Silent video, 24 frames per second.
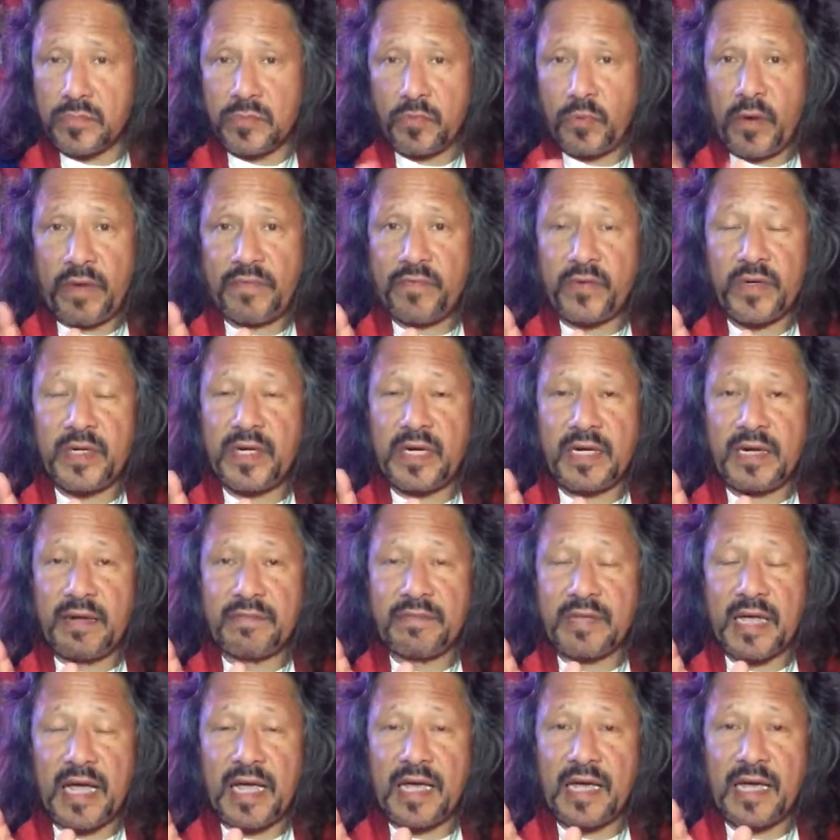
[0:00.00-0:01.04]
The referee didn't
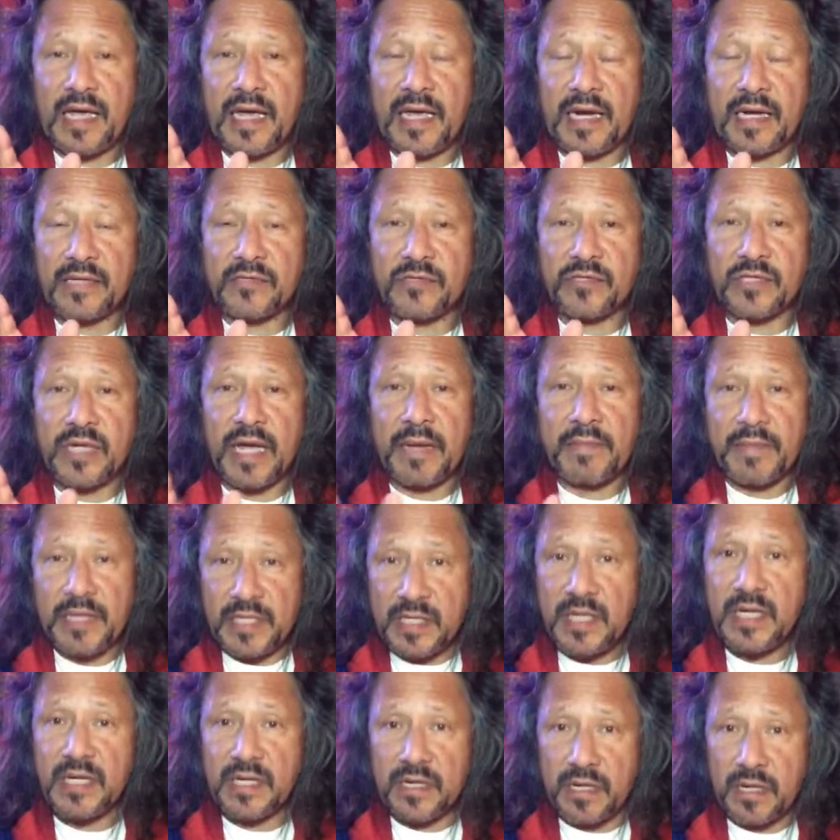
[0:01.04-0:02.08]
have to add extra time. He
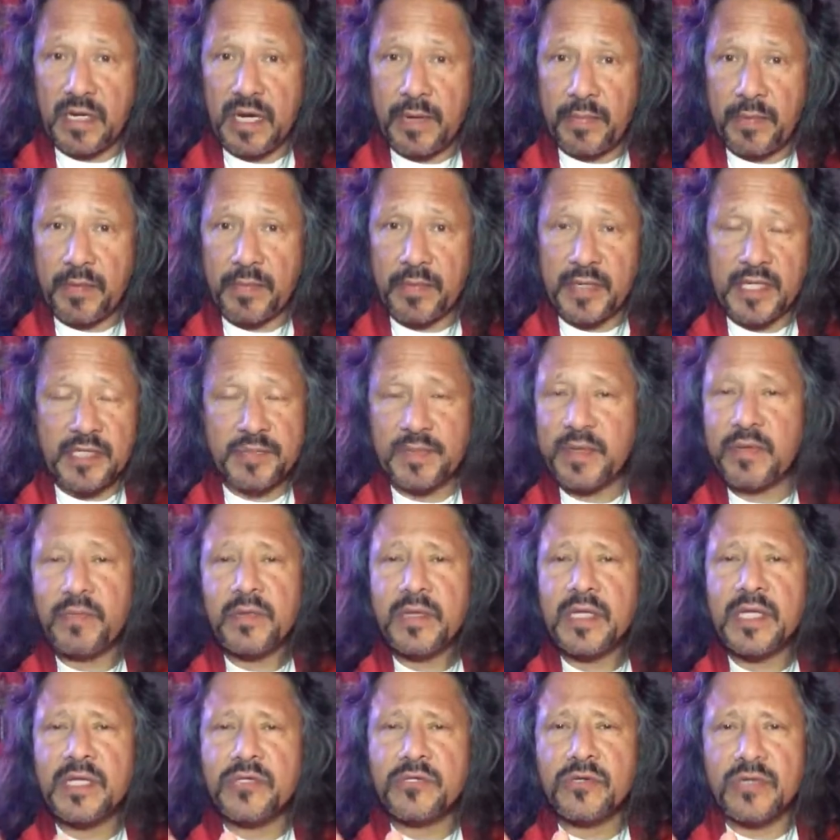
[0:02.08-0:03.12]
did a couple of minutes, but he
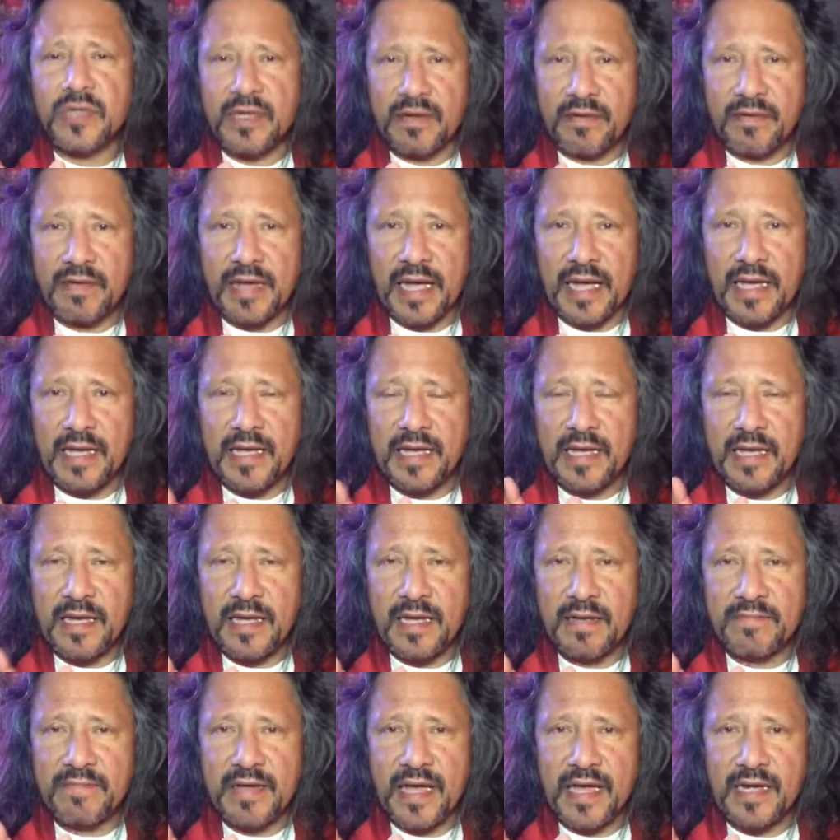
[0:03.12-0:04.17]
really shouldn't
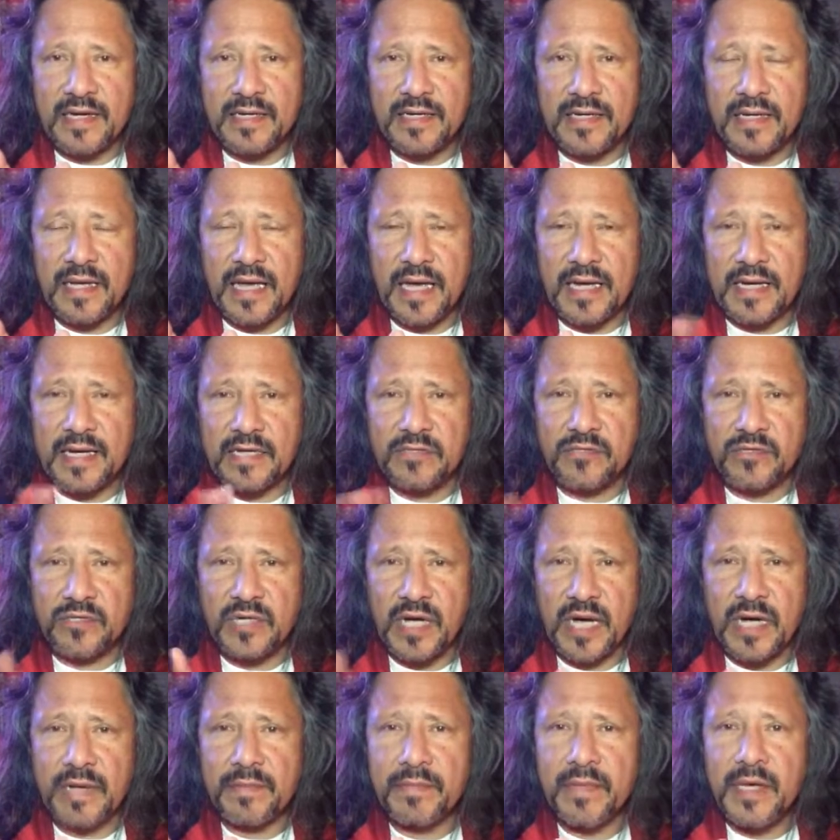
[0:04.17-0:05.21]
have added extra
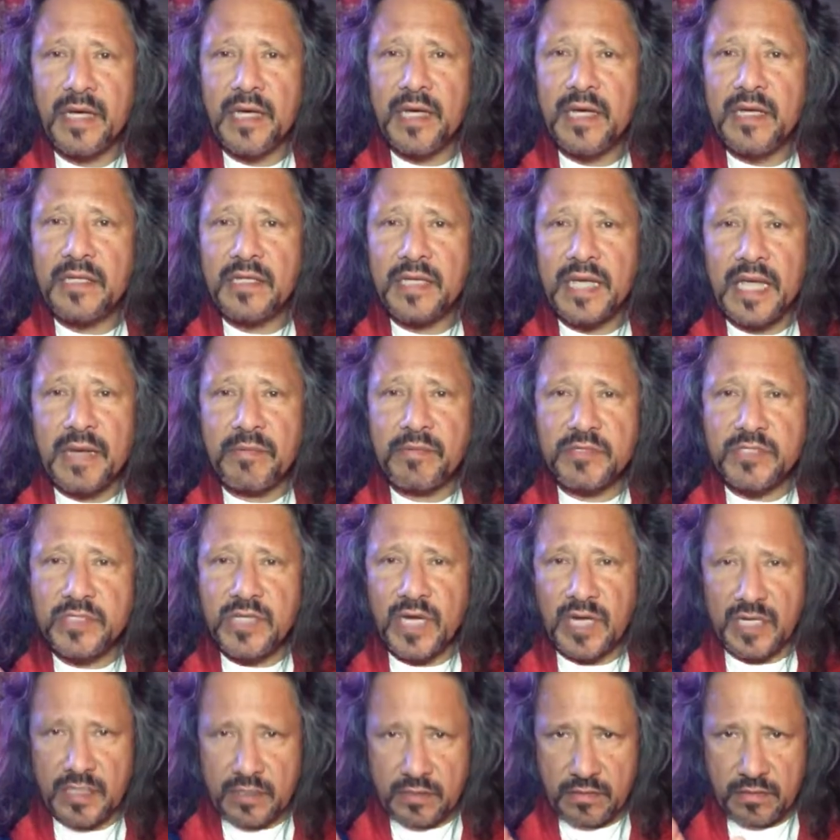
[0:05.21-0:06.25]
time. The game was
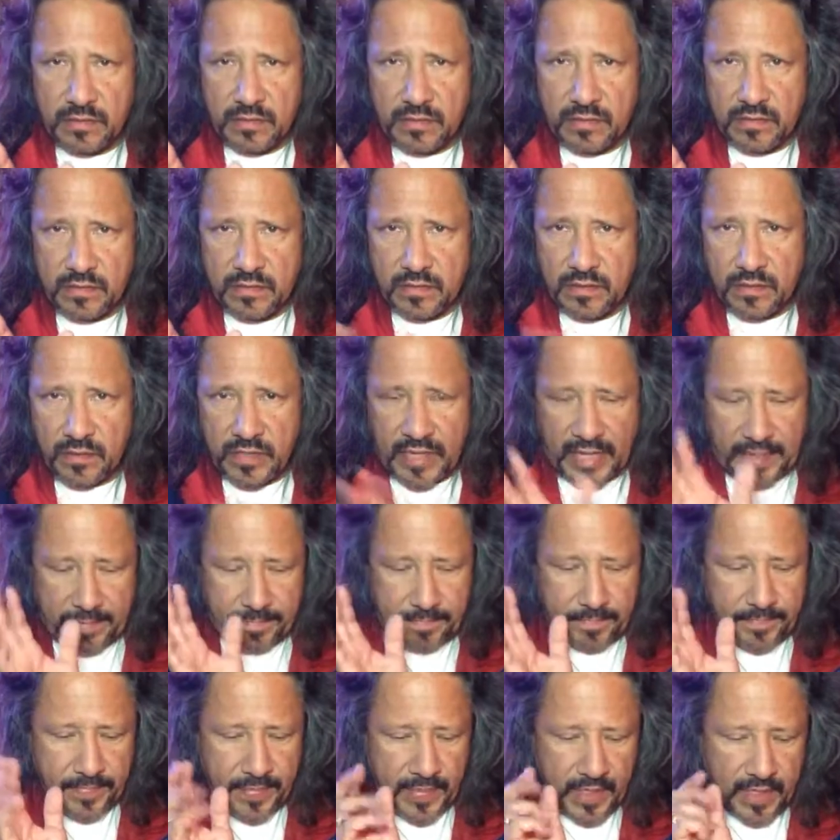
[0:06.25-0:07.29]
done. Okay,
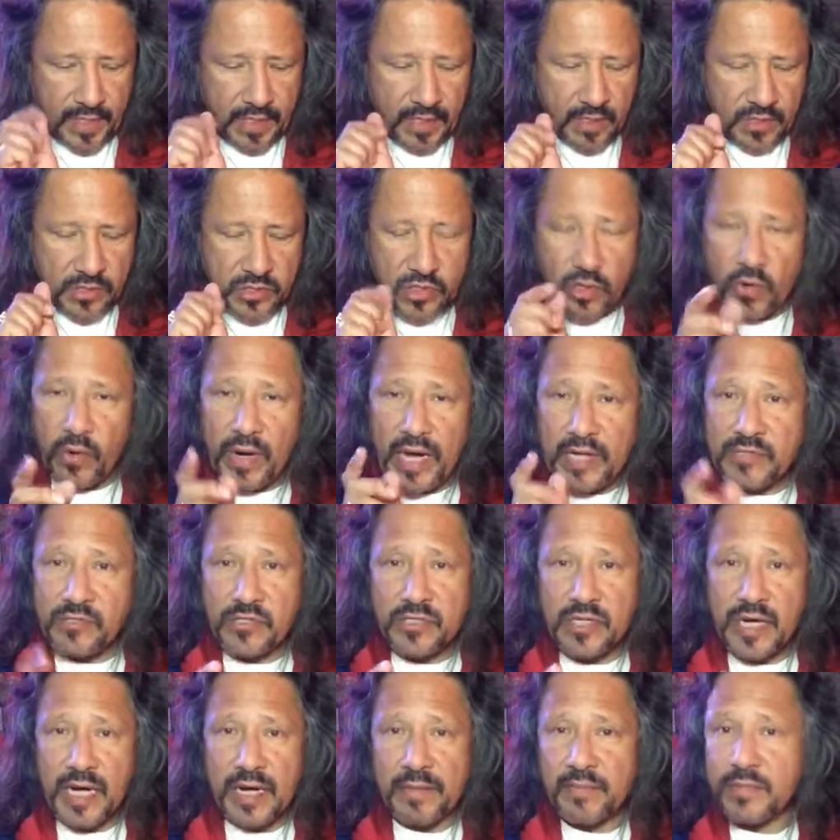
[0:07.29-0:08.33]
so extra
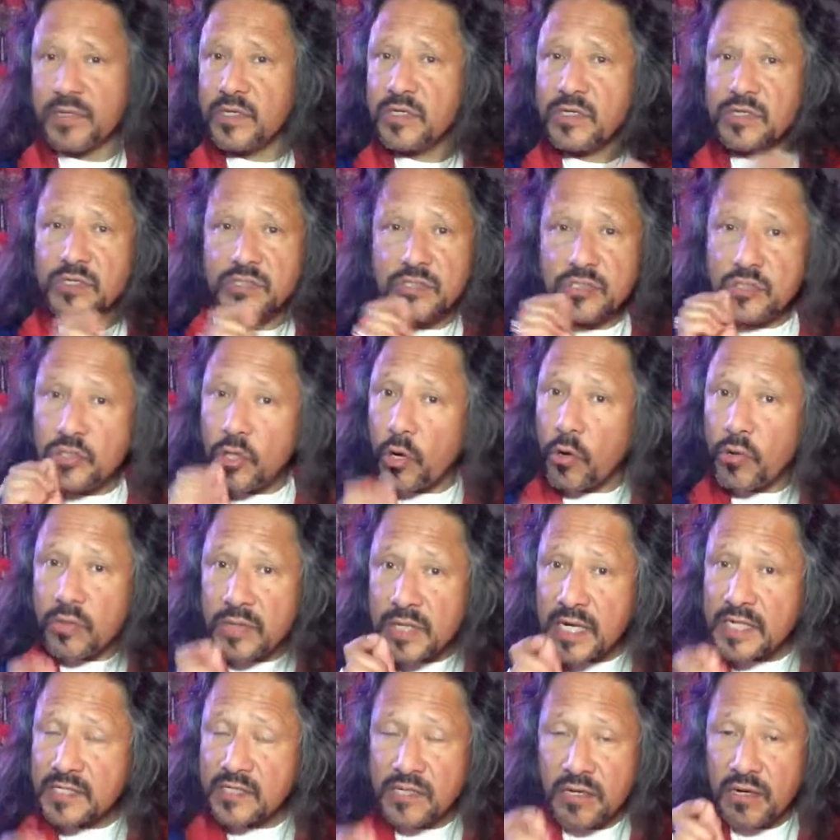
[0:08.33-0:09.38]
time. Don't
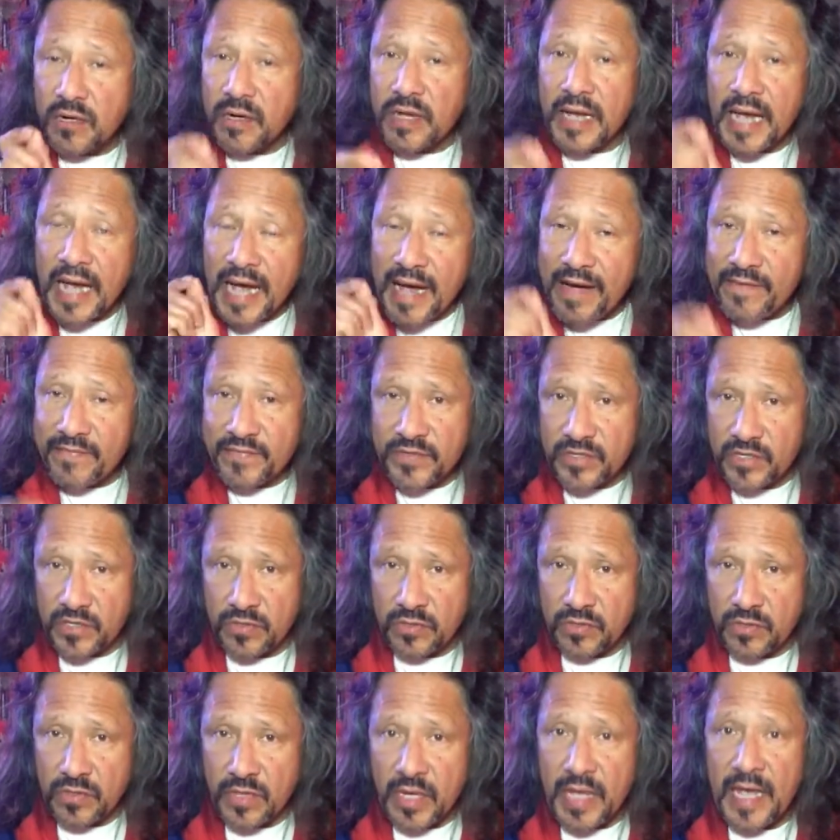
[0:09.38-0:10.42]
necessarily have to.
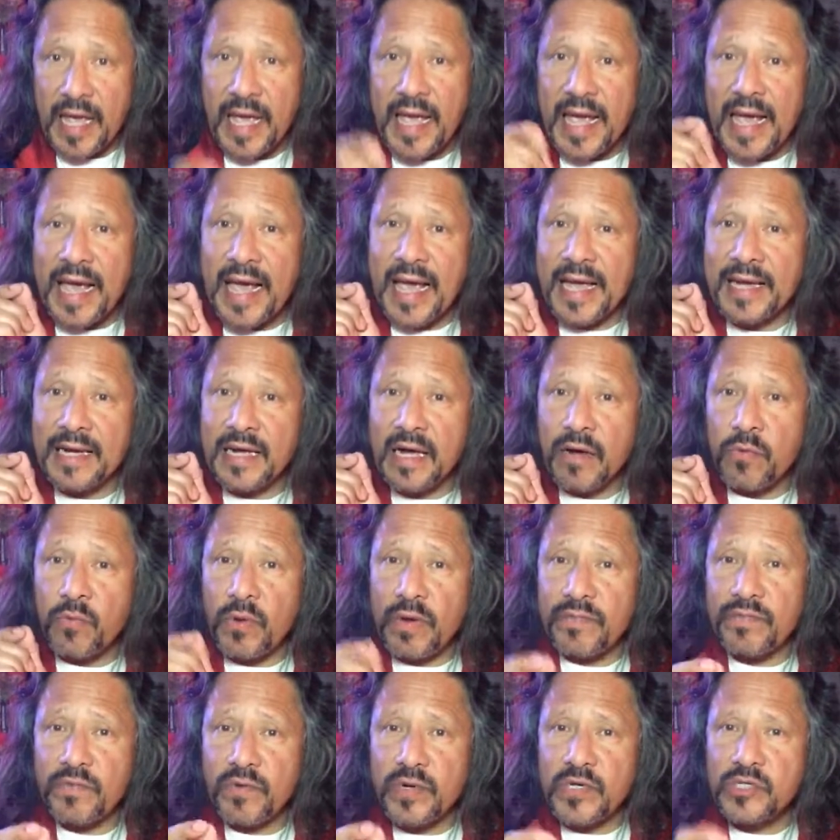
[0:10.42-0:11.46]
And a
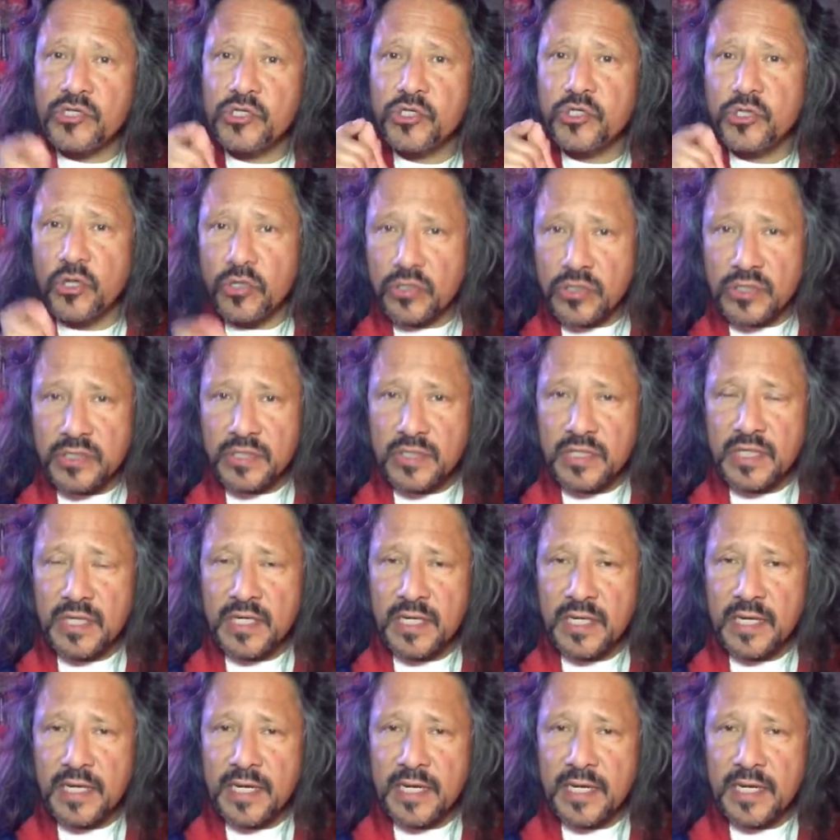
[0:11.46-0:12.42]
referee shouldn't